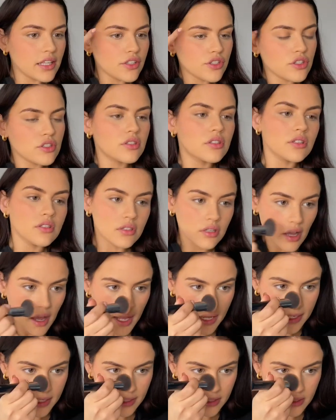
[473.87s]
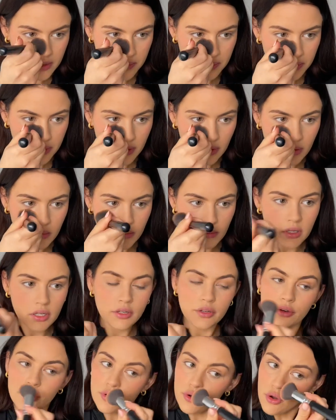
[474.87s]
then just the tiniest bit on my
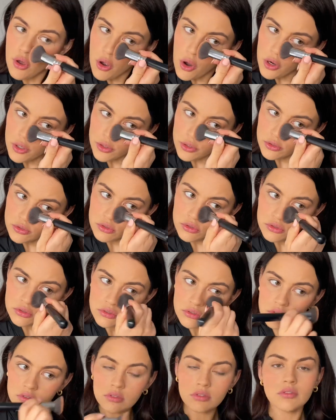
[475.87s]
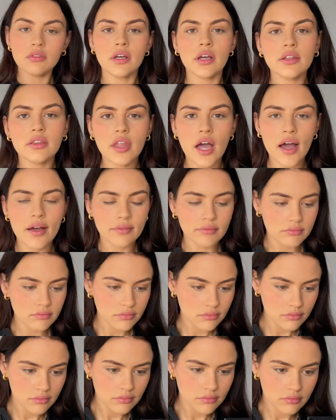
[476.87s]
nose, like that.
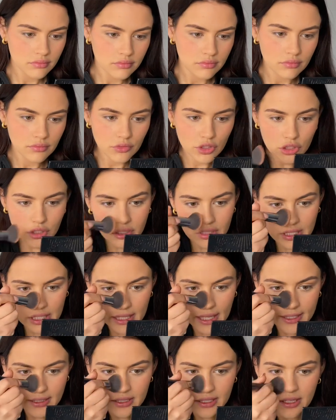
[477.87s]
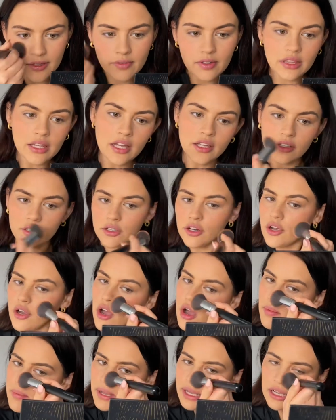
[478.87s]
Just because I like to give it that, you know,
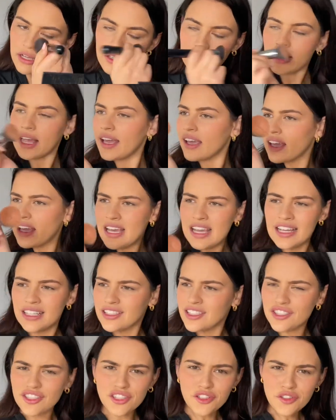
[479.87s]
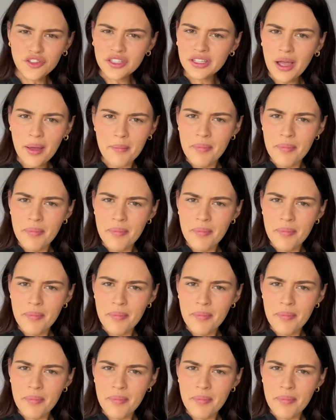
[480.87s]
oh my God, like, did she just come